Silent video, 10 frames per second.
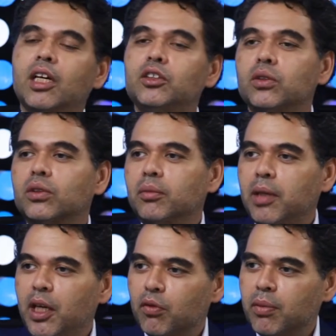I saw the
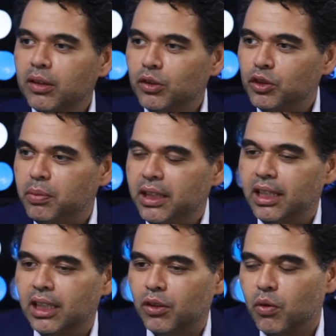mayor of Bandung speaking
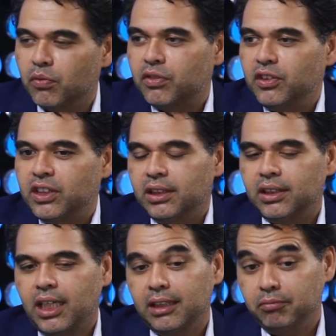at a conference, and
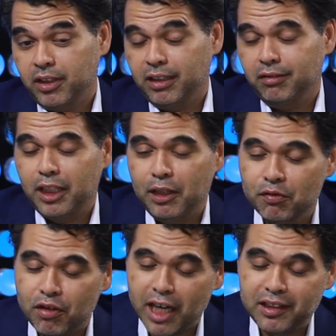I
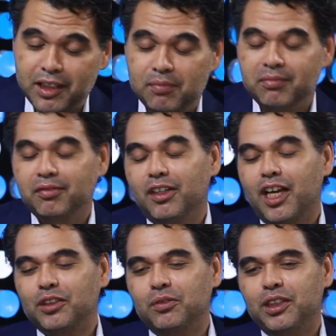invited him
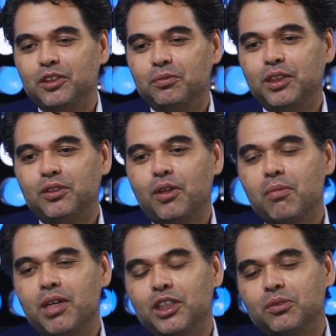last week to speak to our
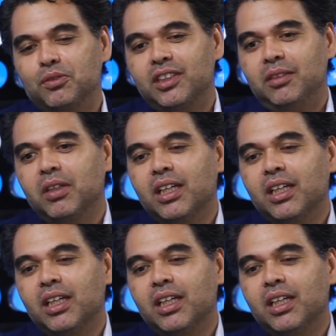management team.